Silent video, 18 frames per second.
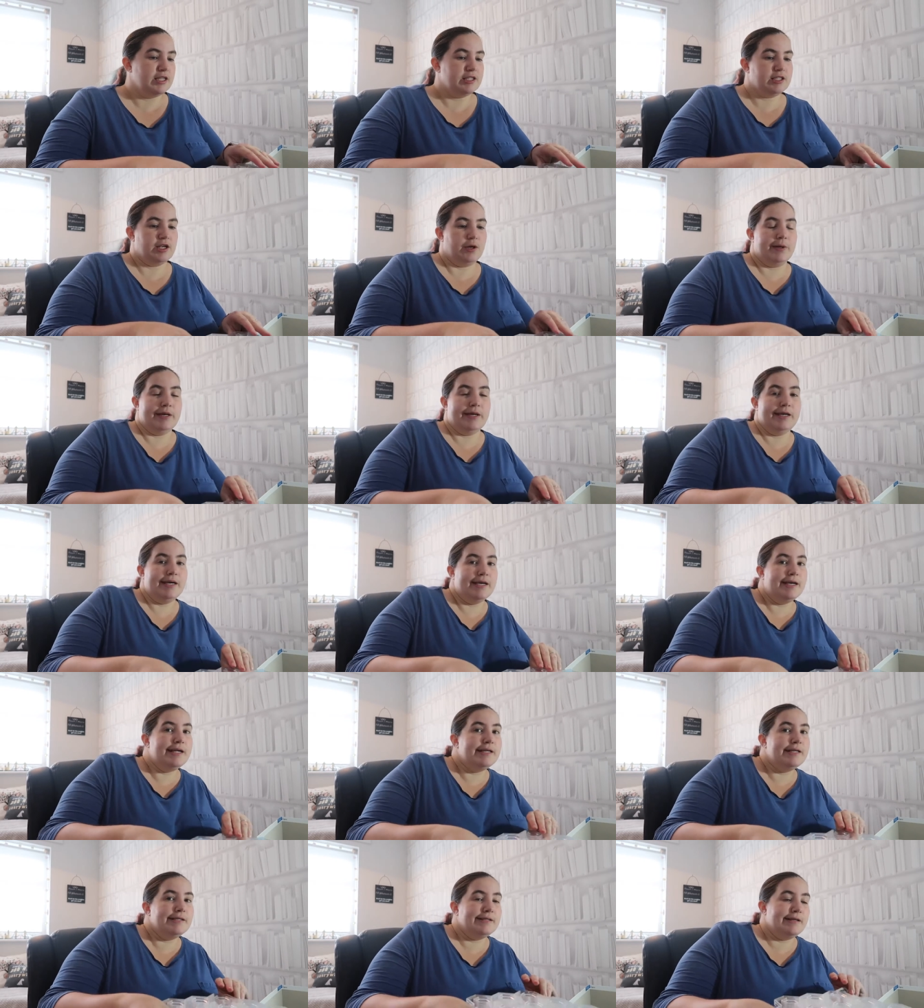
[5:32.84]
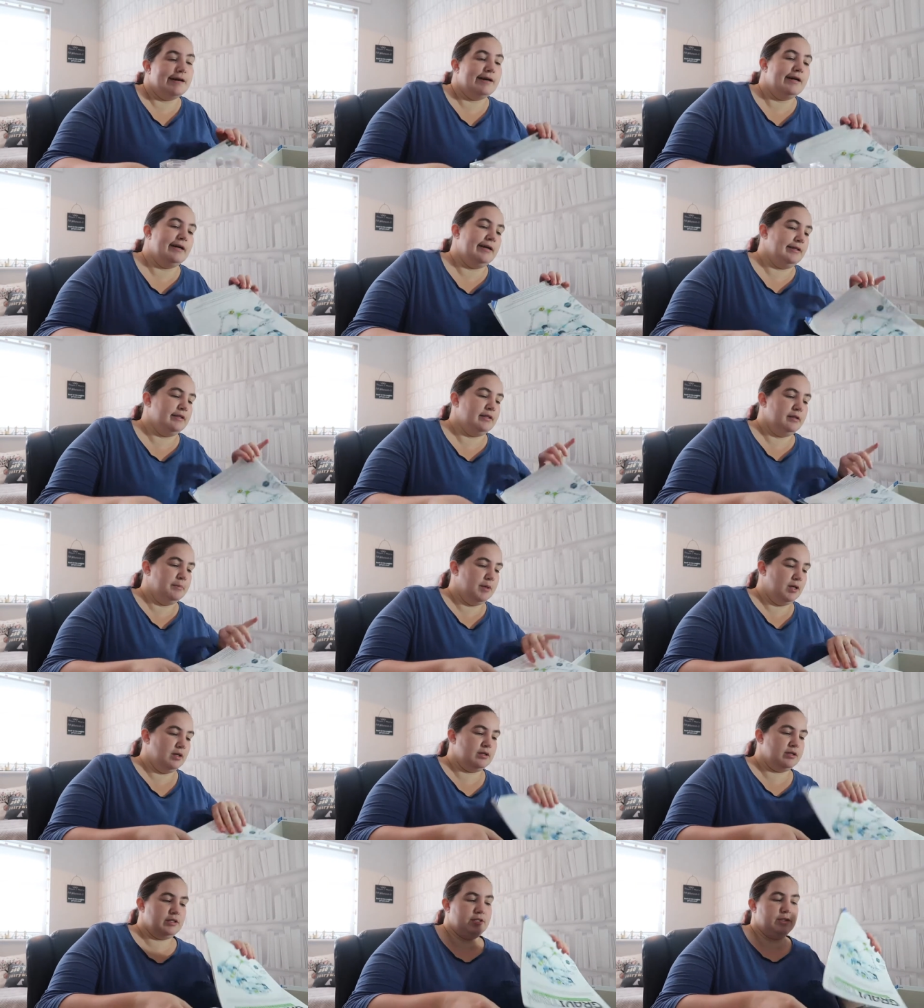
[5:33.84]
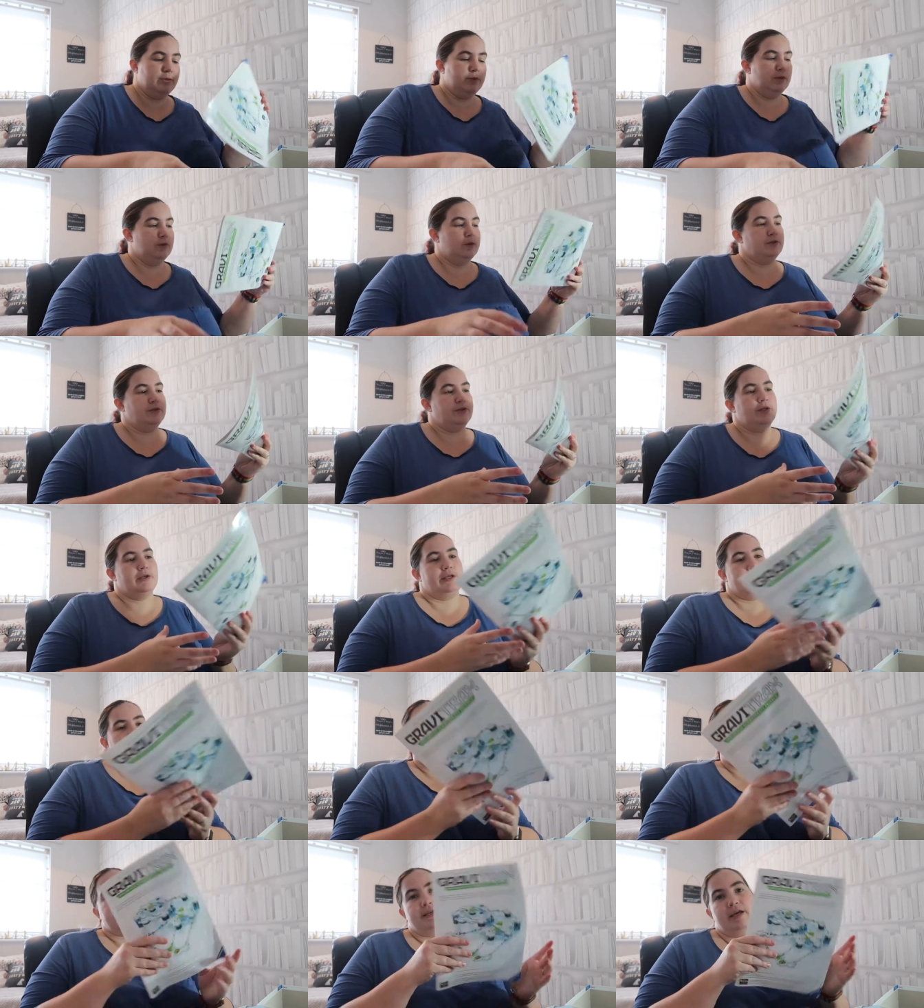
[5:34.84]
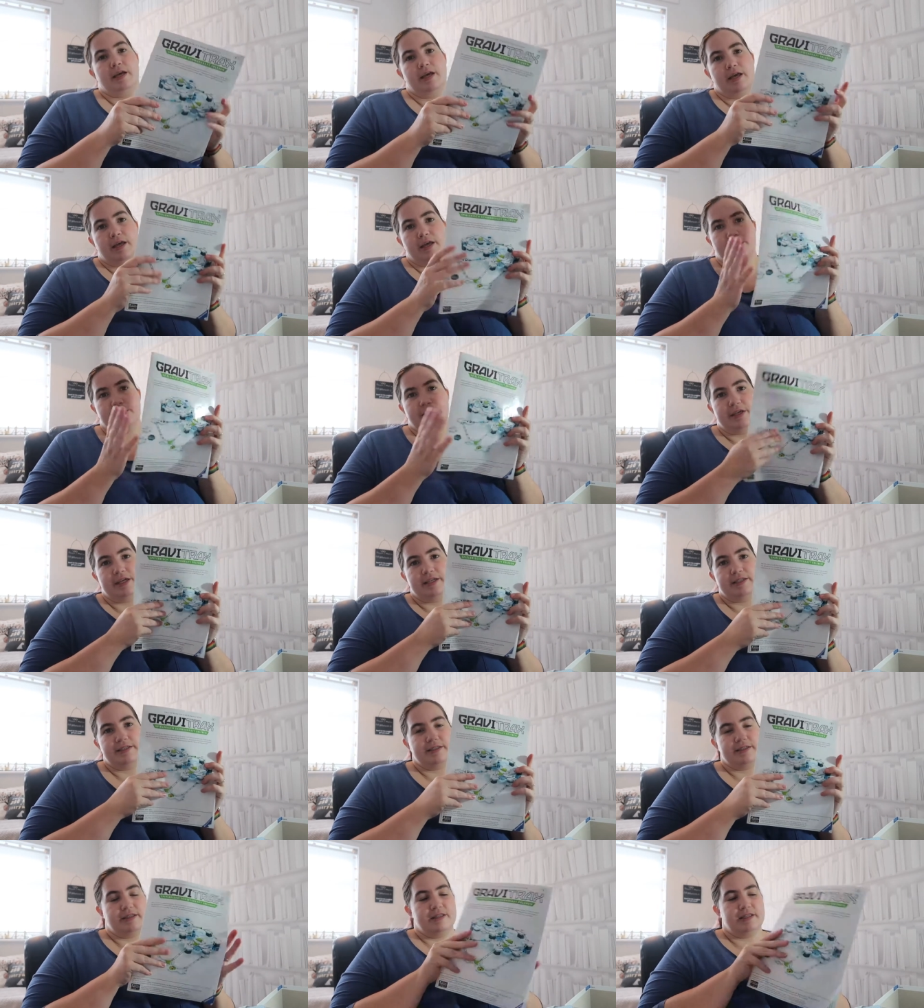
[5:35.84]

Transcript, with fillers: So inside the box you also get this.